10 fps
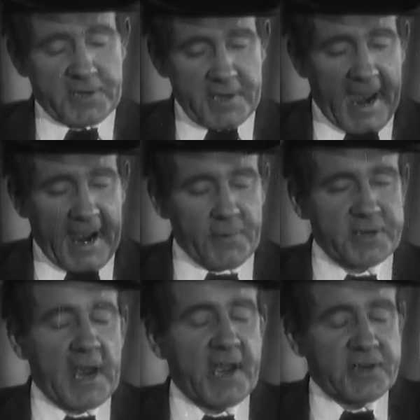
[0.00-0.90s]
But
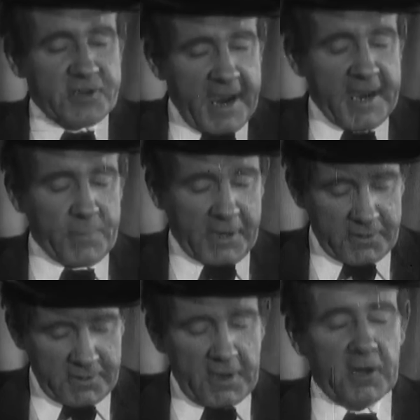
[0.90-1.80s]
now, as I say,
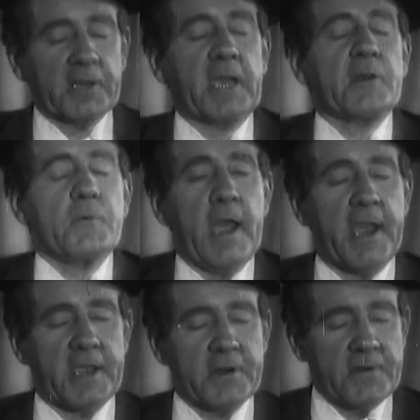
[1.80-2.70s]
we can all get
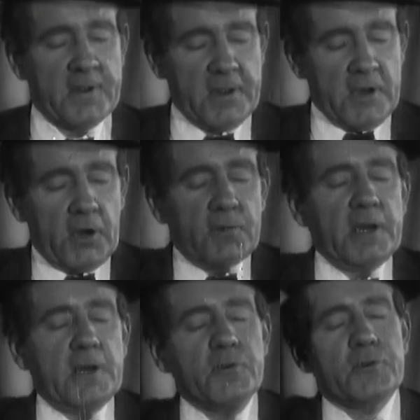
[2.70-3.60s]
away and
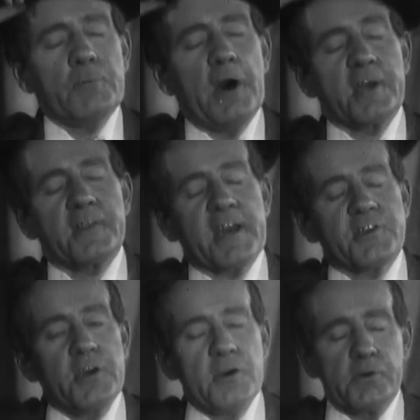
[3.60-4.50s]
only lose one, and
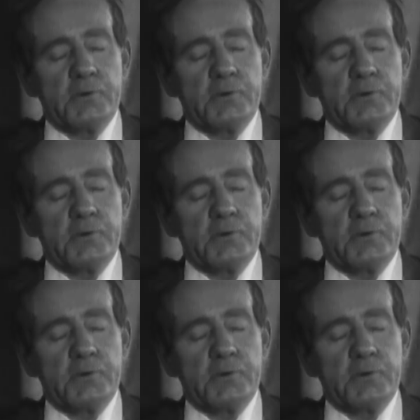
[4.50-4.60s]
that's